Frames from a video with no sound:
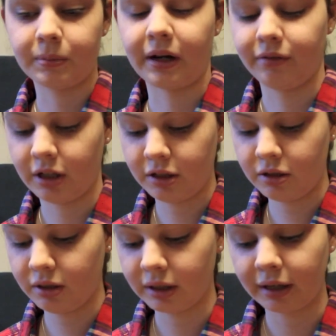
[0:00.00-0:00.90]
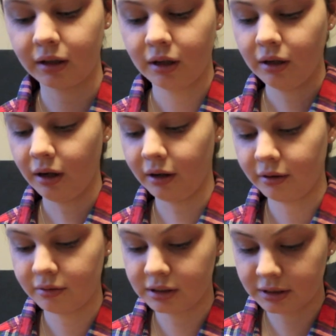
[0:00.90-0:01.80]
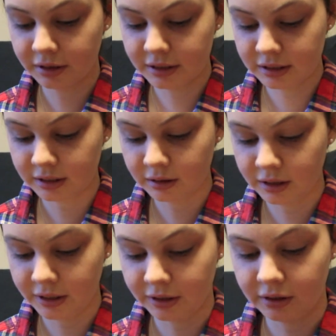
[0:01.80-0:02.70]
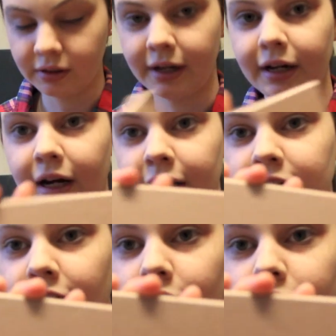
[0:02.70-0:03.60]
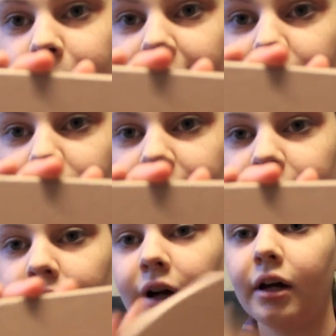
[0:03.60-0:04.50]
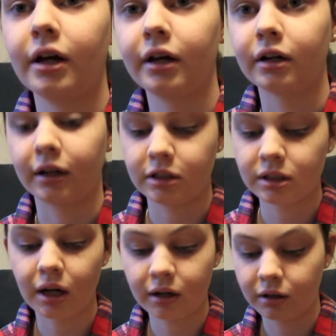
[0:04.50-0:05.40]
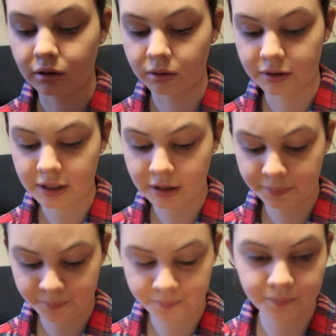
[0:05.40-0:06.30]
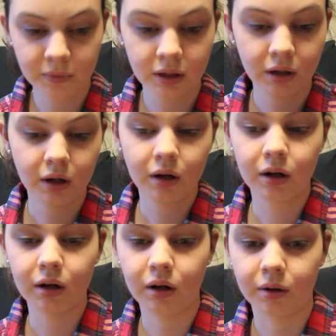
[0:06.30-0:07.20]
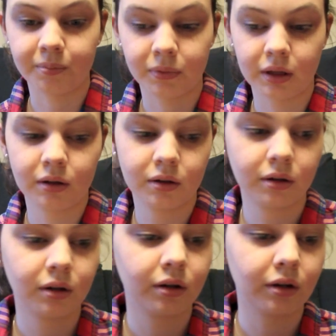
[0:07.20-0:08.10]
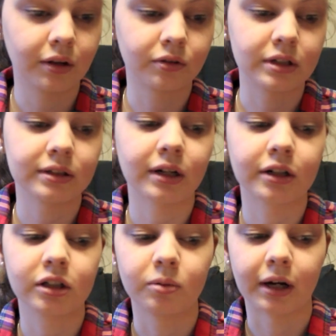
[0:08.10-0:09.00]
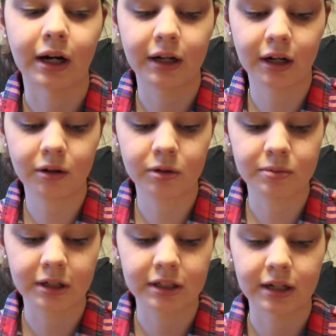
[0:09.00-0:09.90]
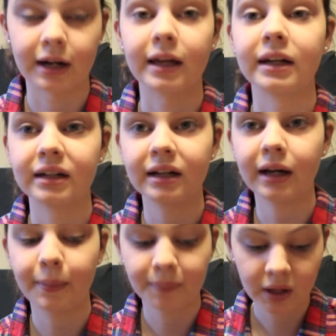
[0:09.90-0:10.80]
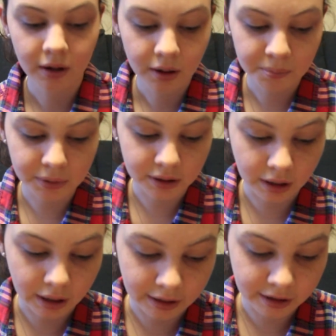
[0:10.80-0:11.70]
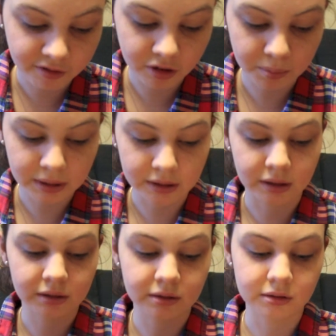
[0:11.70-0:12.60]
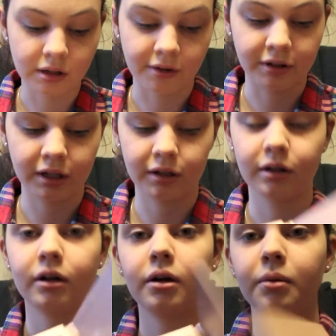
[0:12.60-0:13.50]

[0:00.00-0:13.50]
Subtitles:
after I do that, I have the Stila and the Light Eyeshadow Palette, and I just got it at Ulta. And the reason actually why I got it was because it had kitten in it. But I have been loving